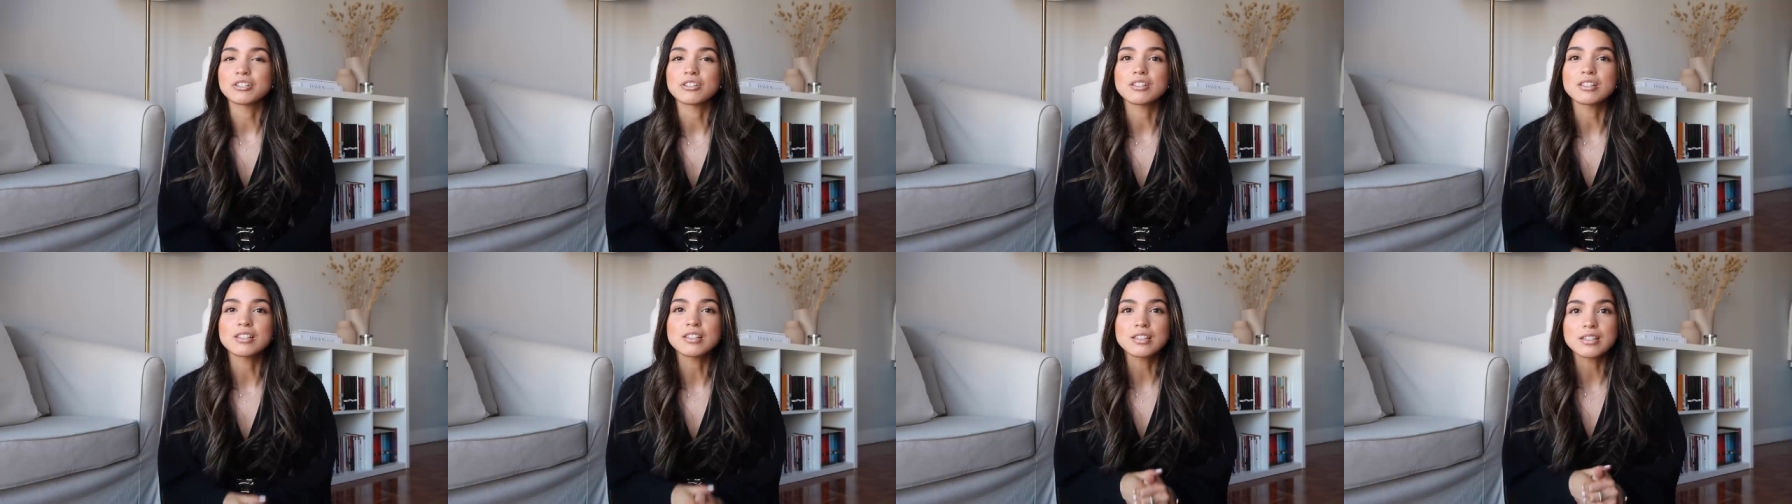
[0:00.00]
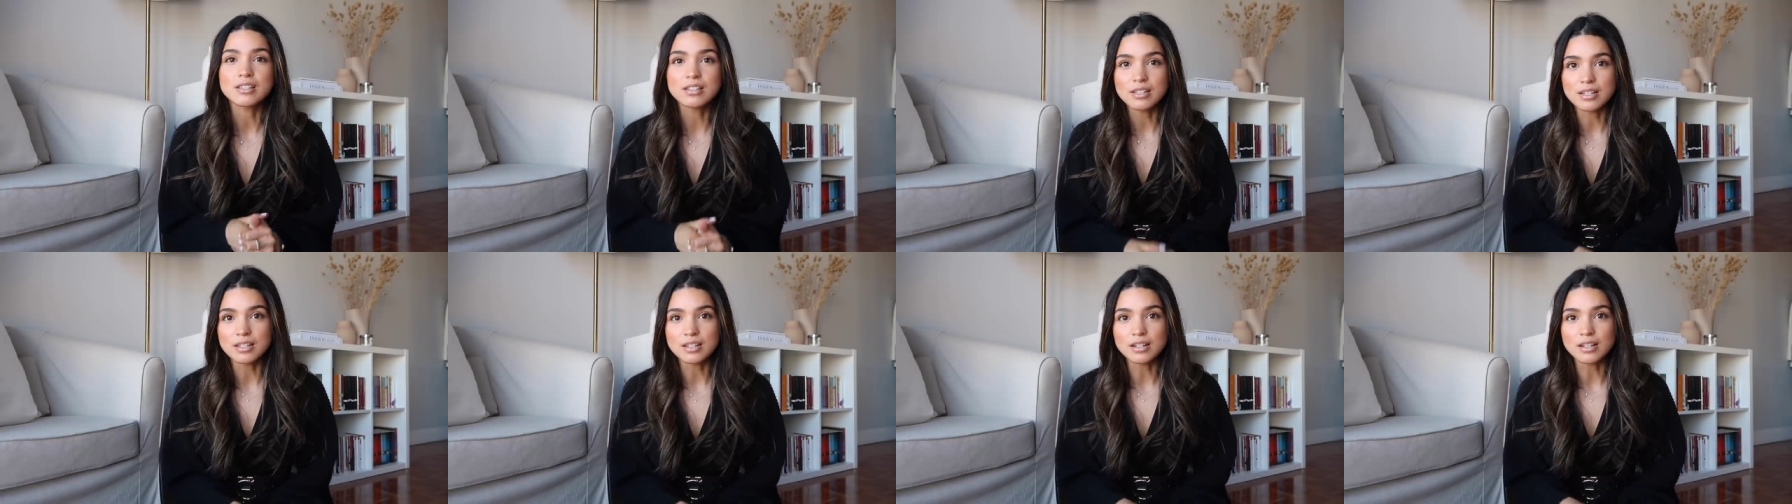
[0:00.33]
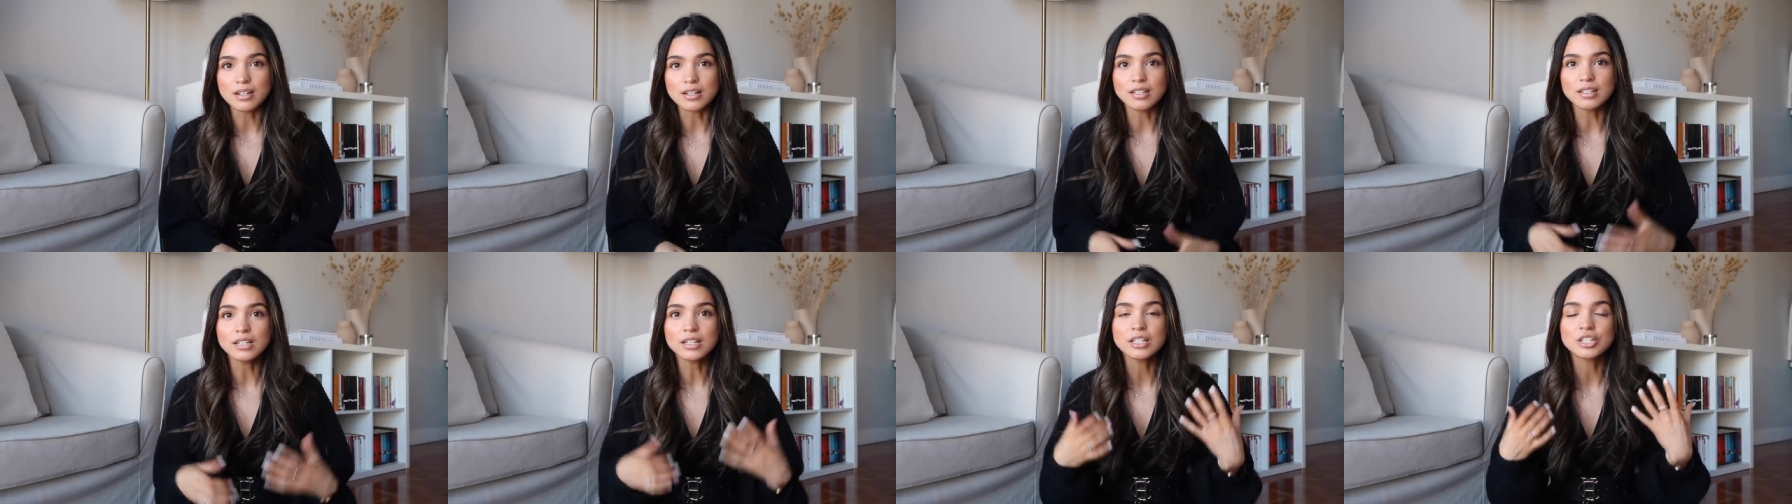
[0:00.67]
to
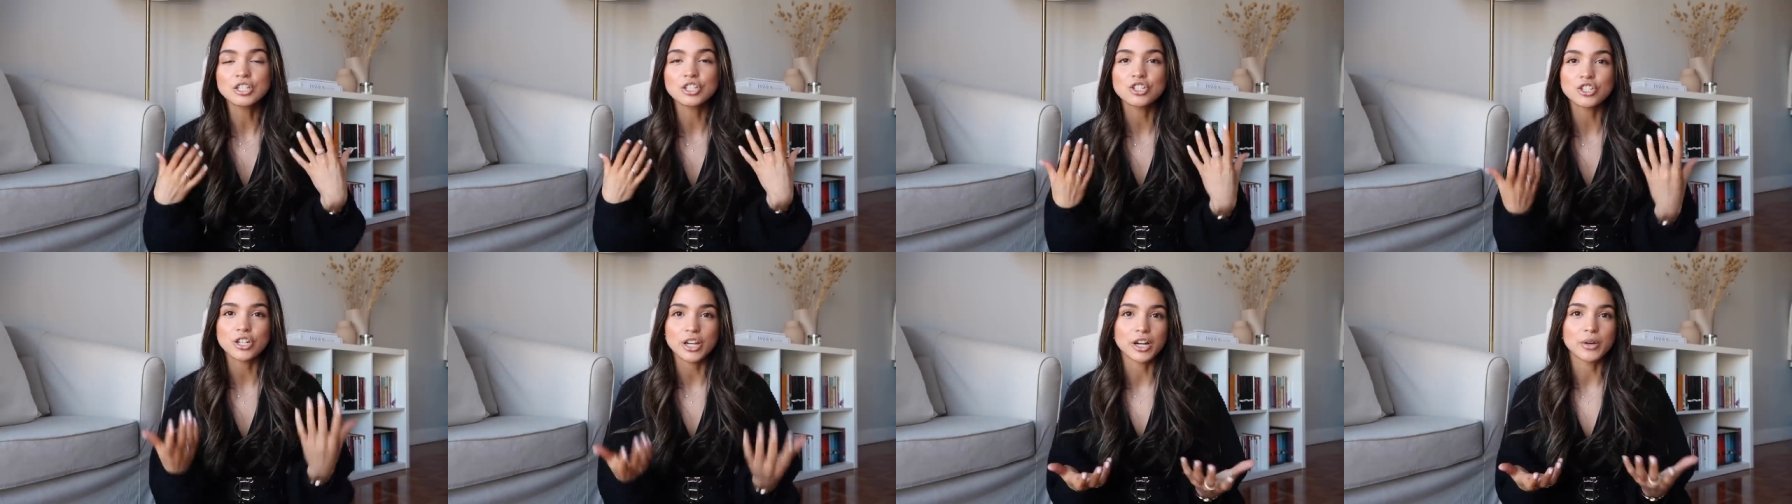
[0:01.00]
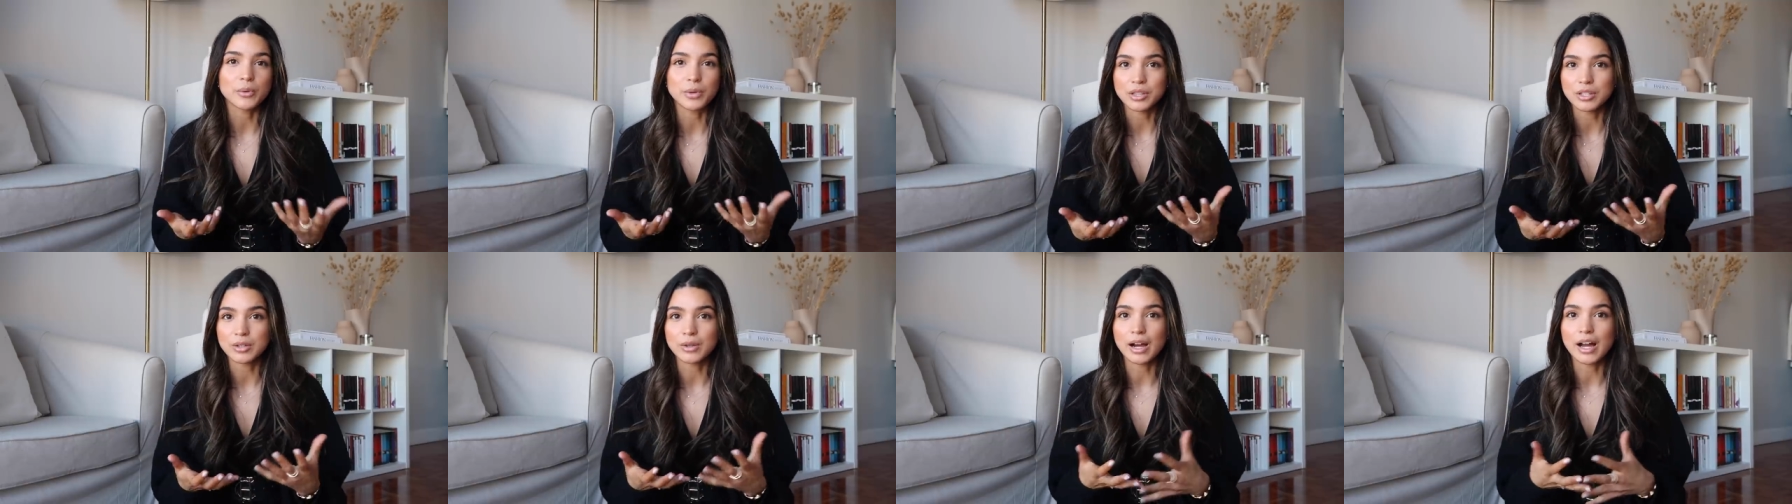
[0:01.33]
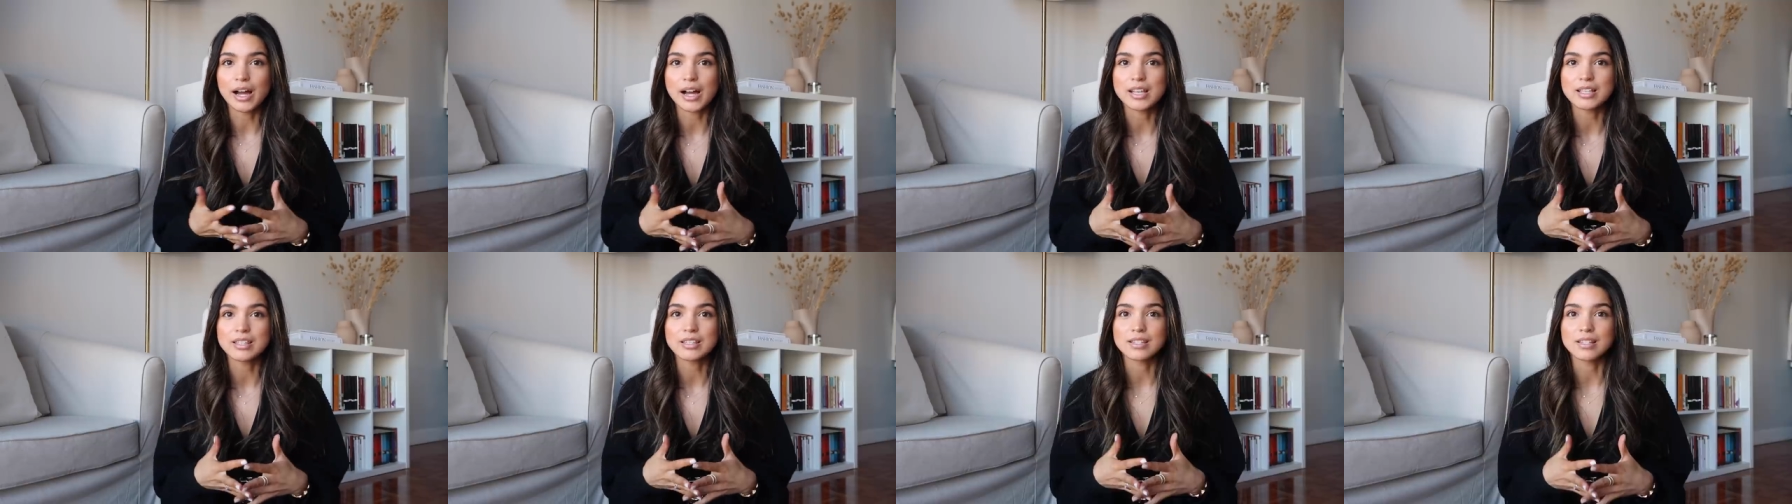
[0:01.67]
still share with you
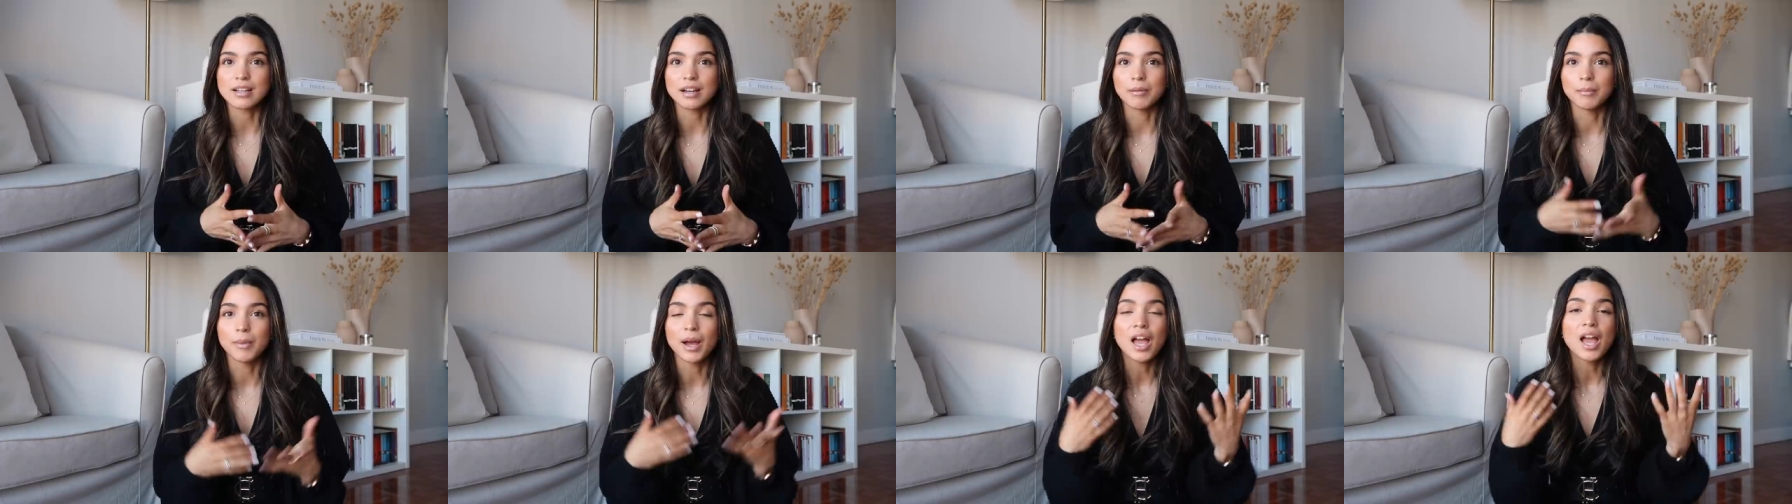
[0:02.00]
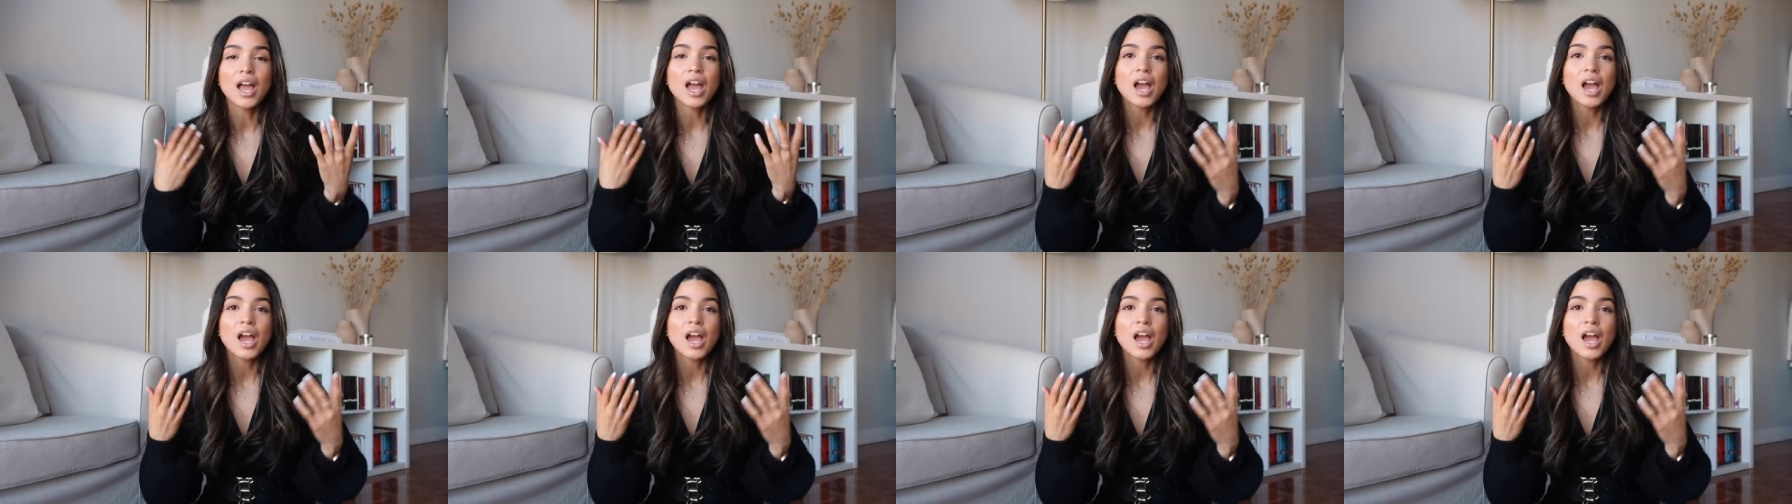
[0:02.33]
guys some